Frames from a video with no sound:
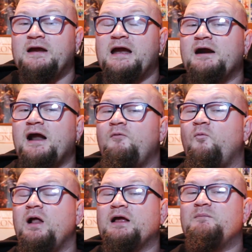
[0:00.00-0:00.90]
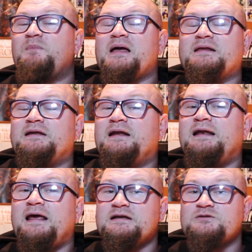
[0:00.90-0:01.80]
here and welcome back to the
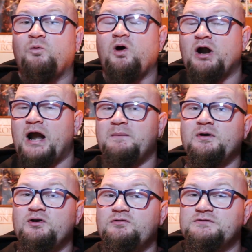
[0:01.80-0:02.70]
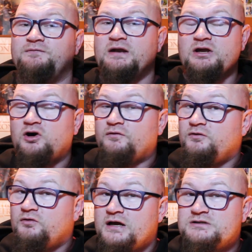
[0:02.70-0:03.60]
latest Warhammer news video. If
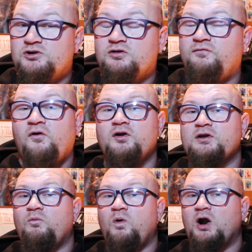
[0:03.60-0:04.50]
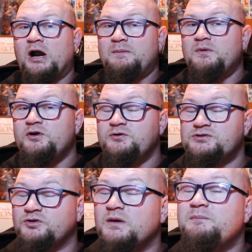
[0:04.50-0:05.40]
you guys are looking forward to the Warhammer
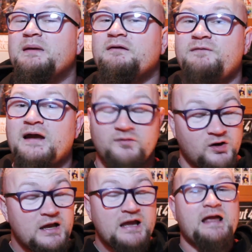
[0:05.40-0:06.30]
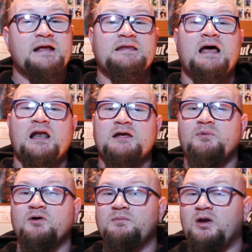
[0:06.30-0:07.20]
news, do me a big favor, hit that like
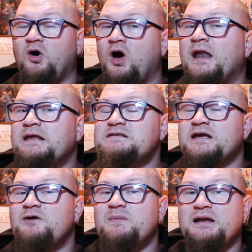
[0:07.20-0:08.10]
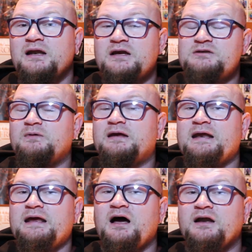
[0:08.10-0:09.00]
button below and let's see how many likes we can
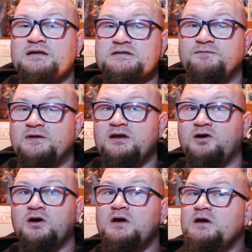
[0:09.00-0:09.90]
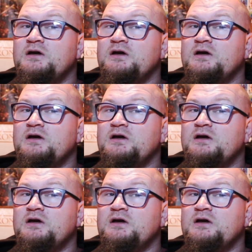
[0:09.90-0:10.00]
hit on this video.